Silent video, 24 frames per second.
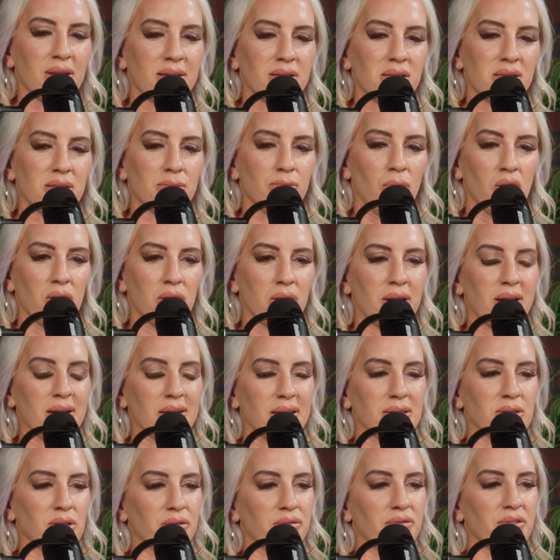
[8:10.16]
that's smaller. And
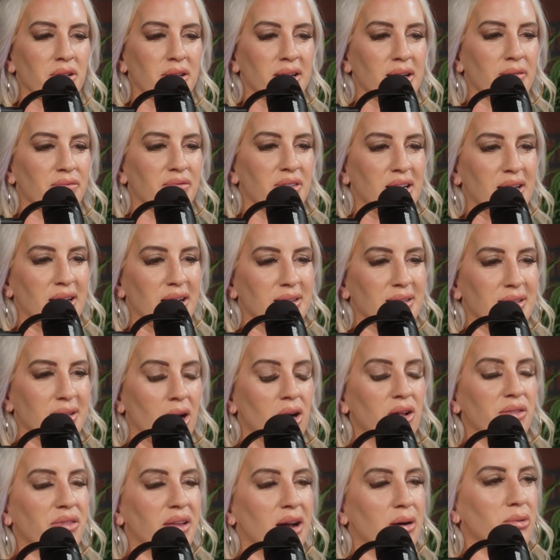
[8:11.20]
I do feel like if they had
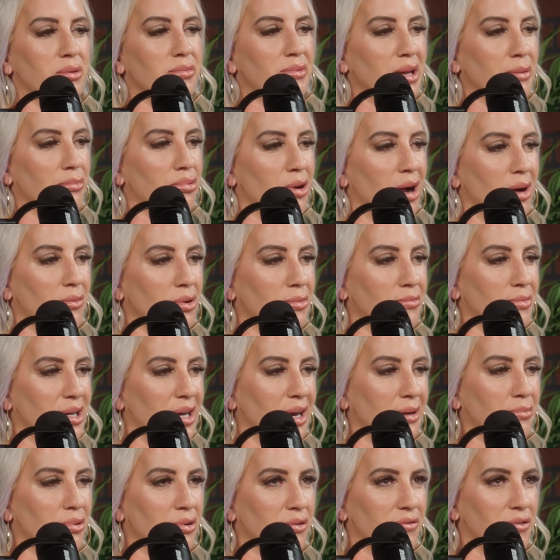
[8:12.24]
none, that would be a problem. But
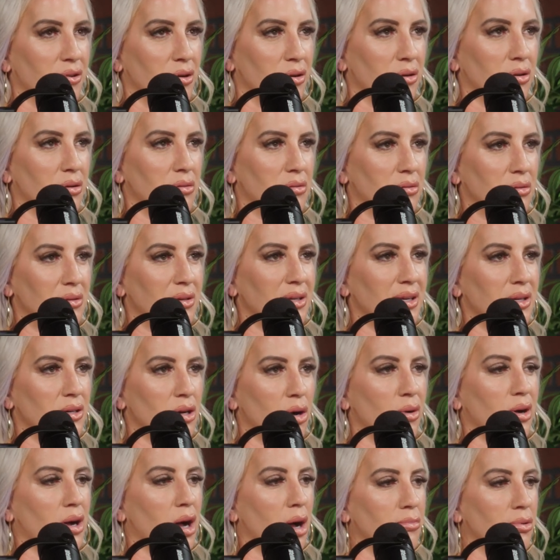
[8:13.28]
I prefer,
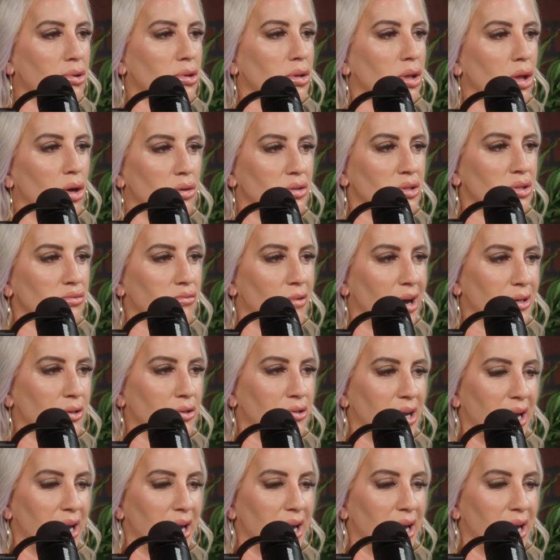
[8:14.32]
a couple close ride or